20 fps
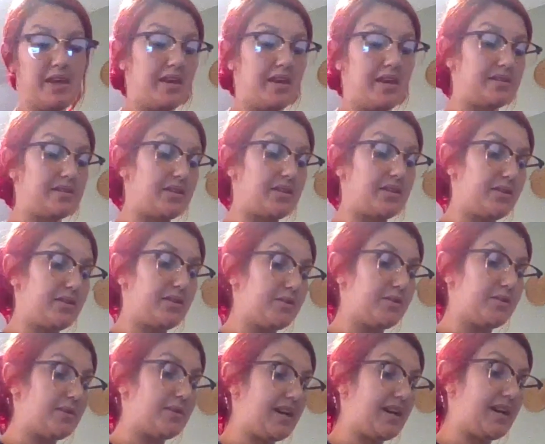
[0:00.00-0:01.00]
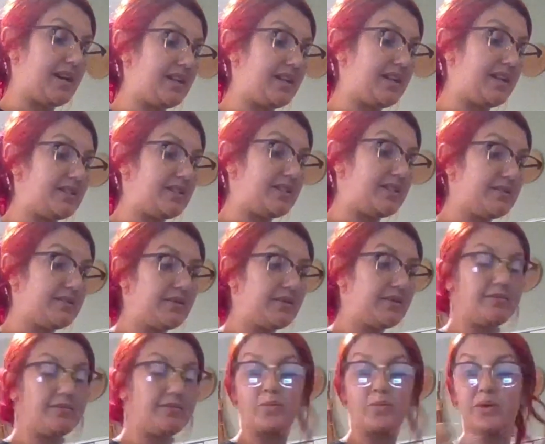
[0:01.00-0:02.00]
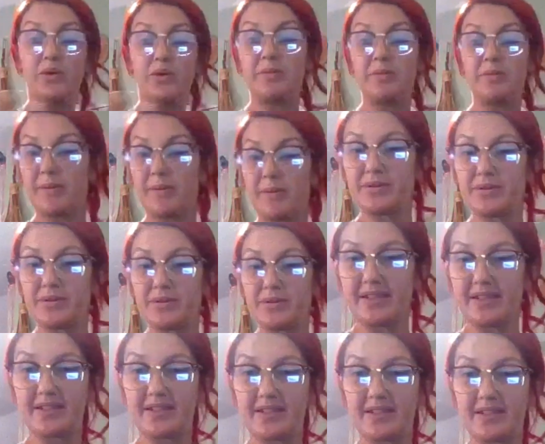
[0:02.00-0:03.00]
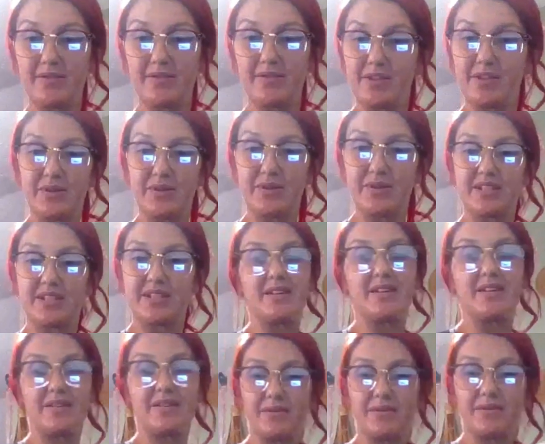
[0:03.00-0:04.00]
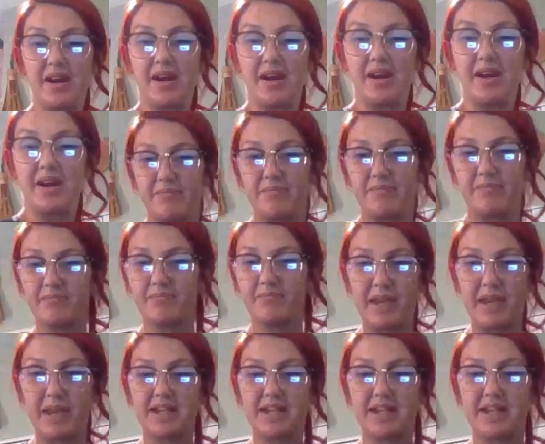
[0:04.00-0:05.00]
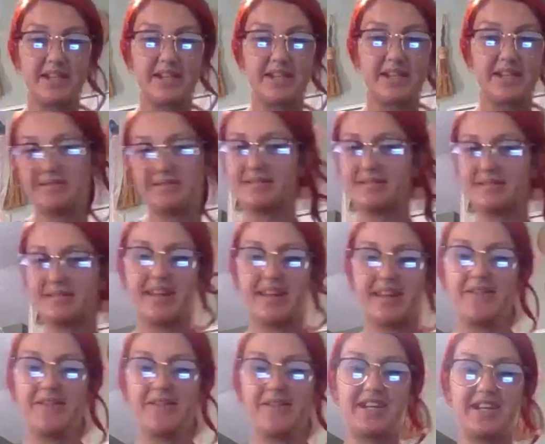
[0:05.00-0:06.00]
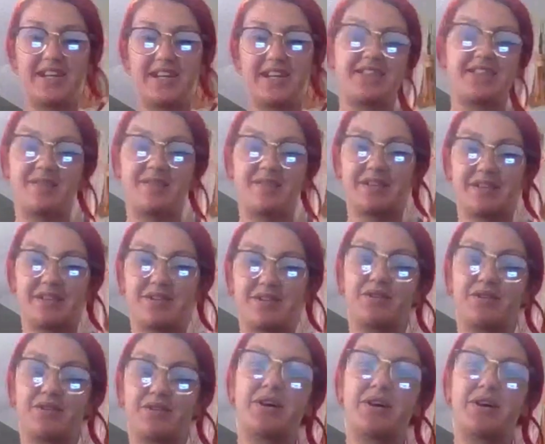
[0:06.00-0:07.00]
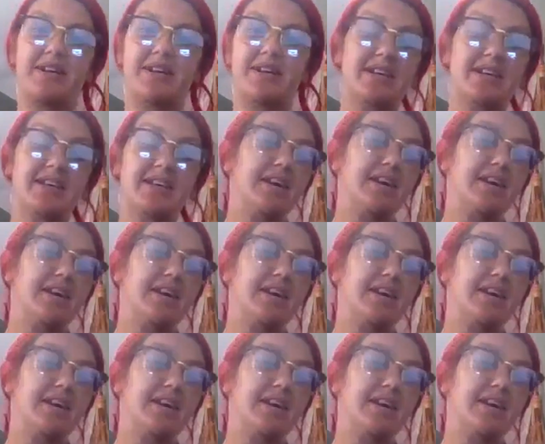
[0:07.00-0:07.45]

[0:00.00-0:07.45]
So I will be posting the scones once they're baked and I've tasted them to show you guys.